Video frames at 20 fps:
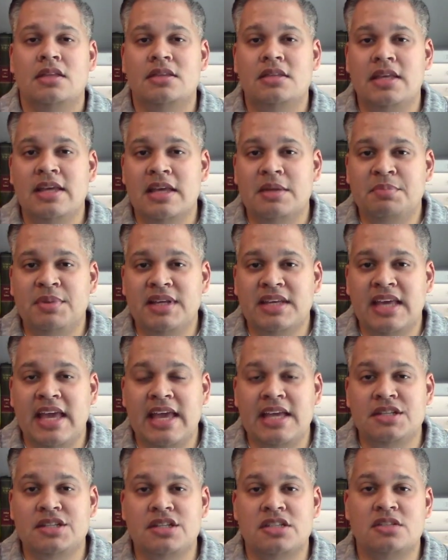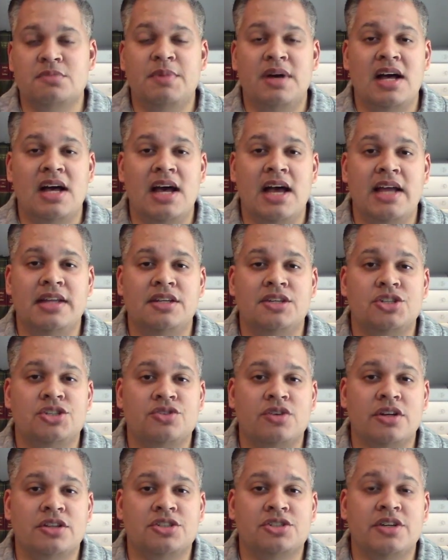The implications behind the
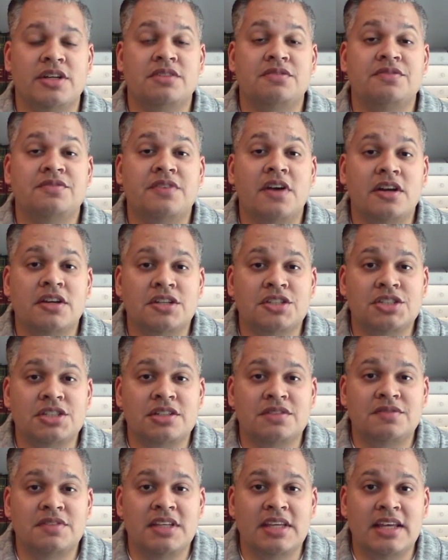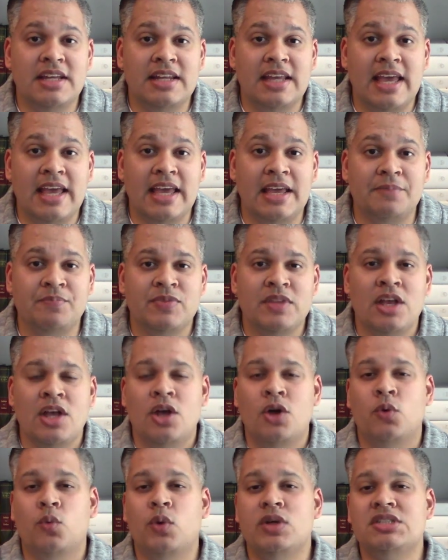structure and function of DNA
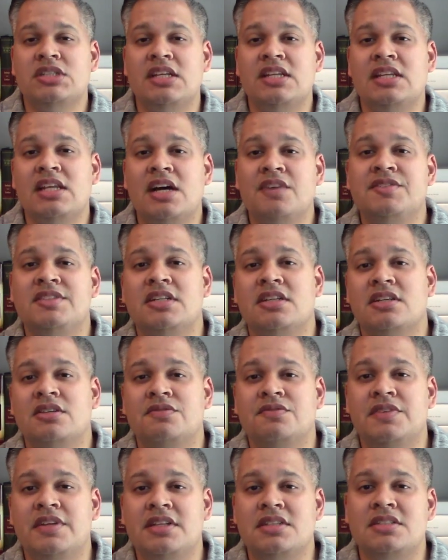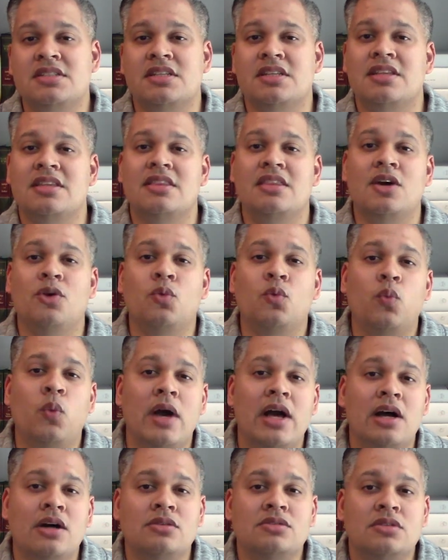was enough to convince the
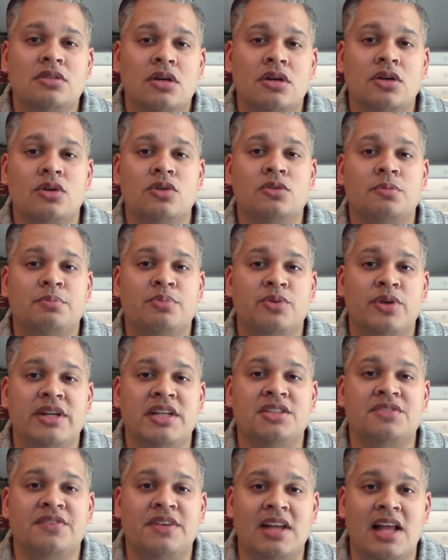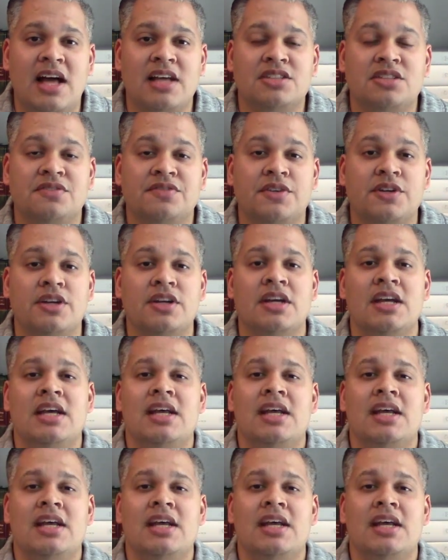well-known British philosopher